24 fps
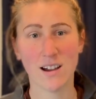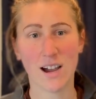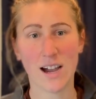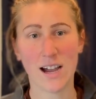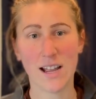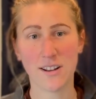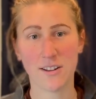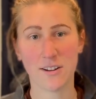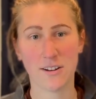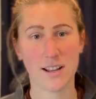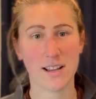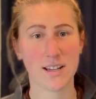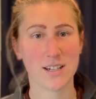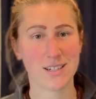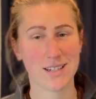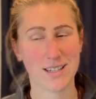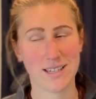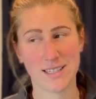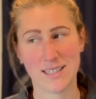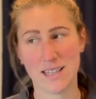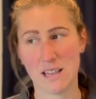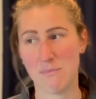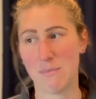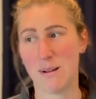I don't actually
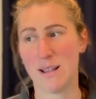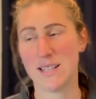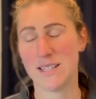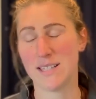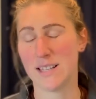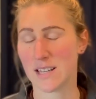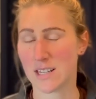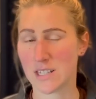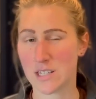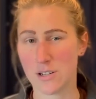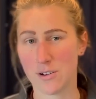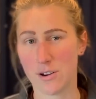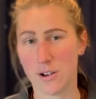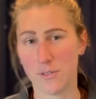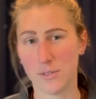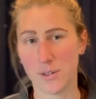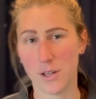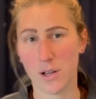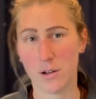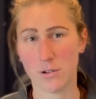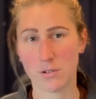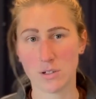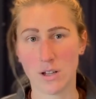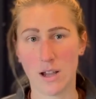see my 6-year-old the
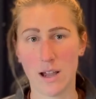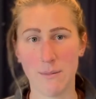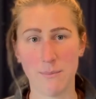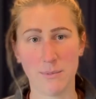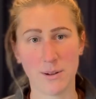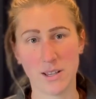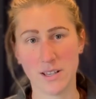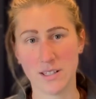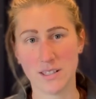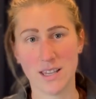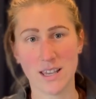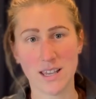whole time because